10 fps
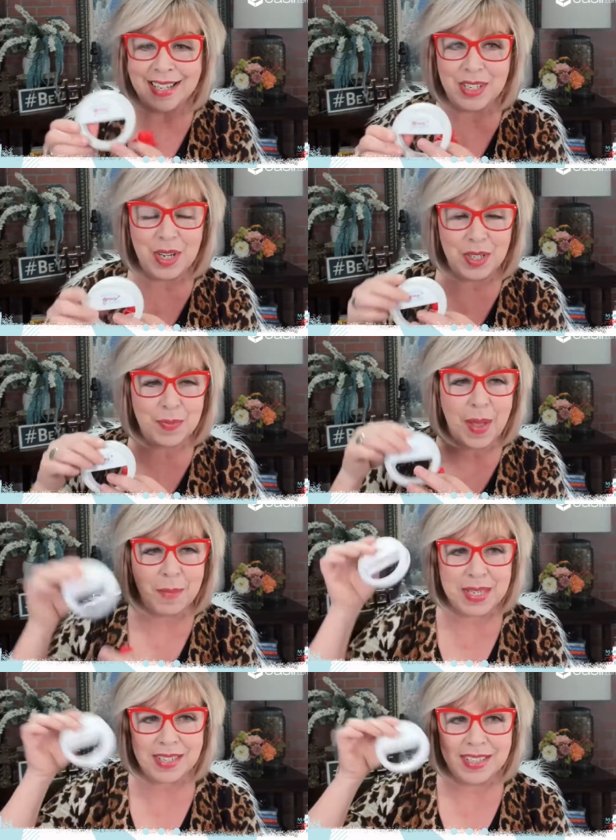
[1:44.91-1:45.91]
So you can just
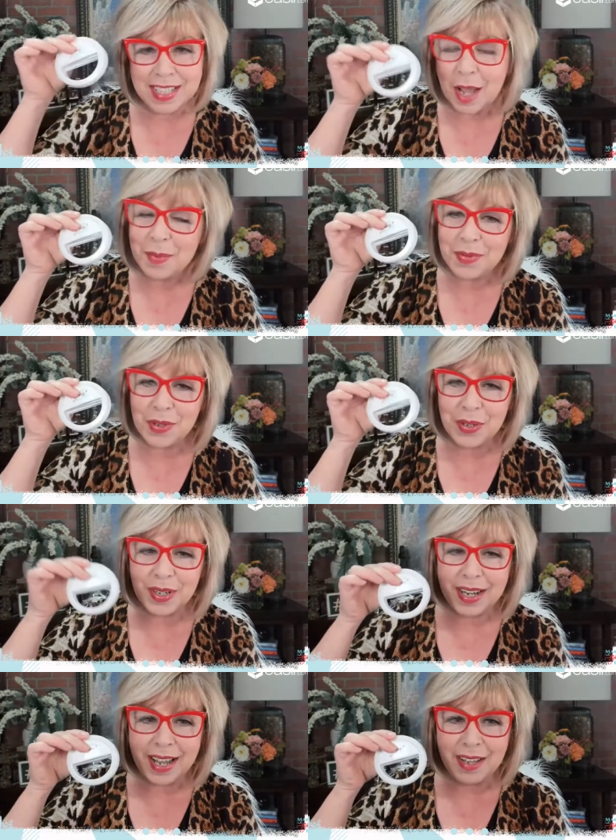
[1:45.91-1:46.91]
pop this on the top of
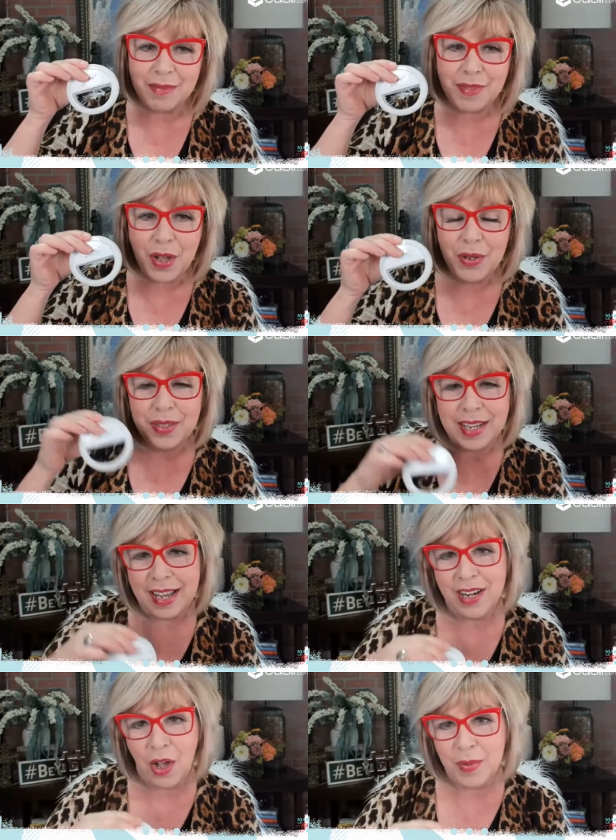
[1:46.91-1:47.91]
your phone
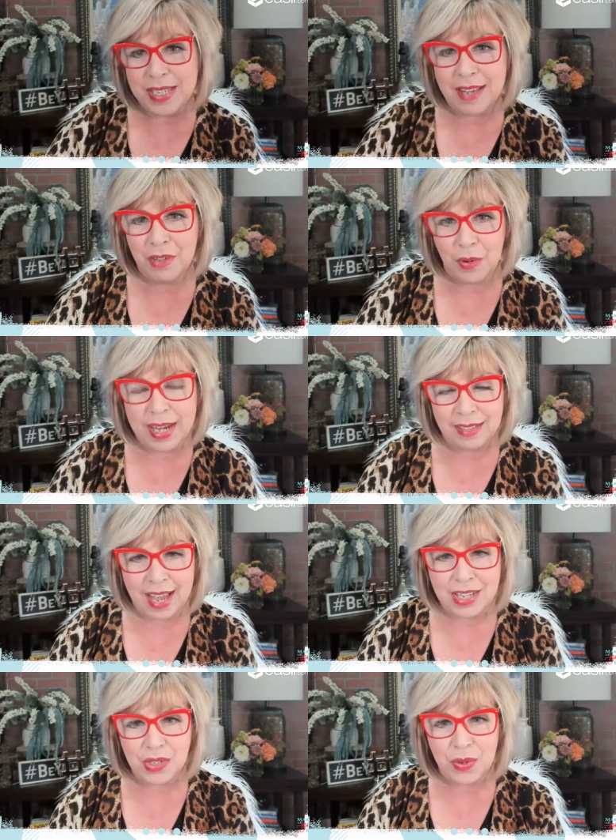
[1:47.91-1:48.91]
and always have a great
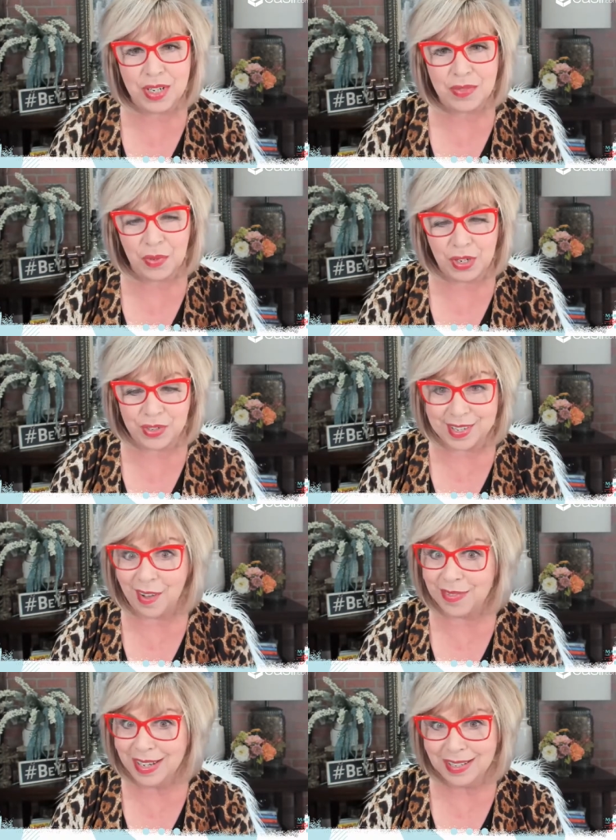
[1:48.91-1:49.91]
light source for your
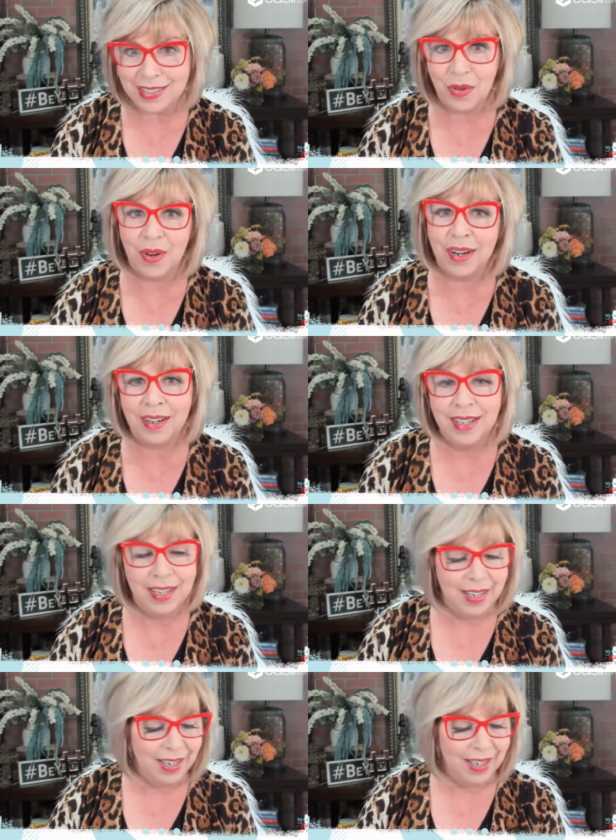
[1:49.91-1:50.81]
selfies or